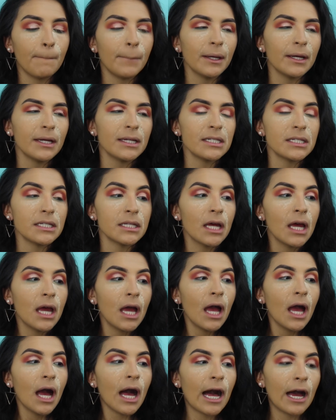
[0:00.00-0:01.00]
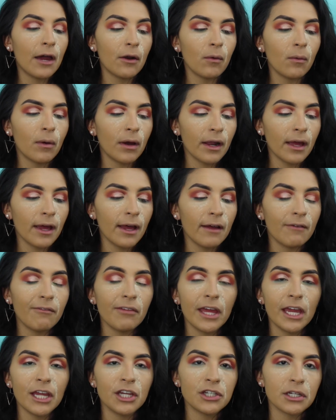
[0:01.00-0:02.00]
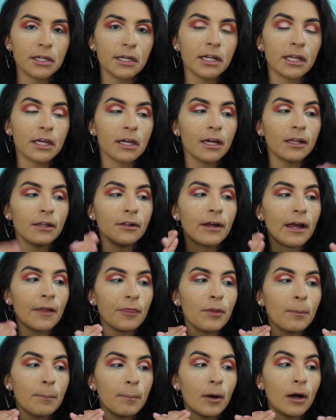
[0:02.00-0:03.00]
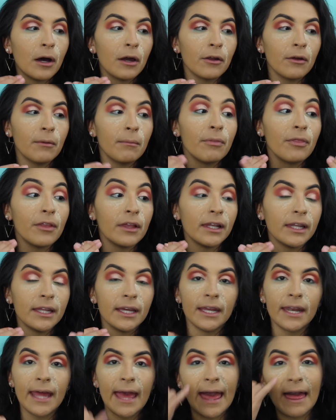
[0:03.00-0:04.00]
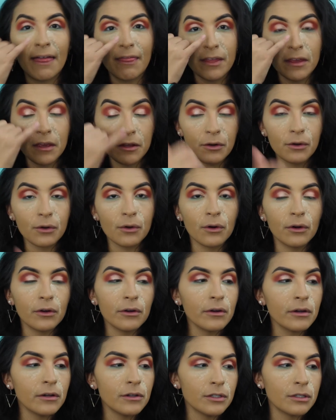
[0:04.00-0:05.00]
But I don't want to have a shiny color at the bottom, the lid, and the inner corner.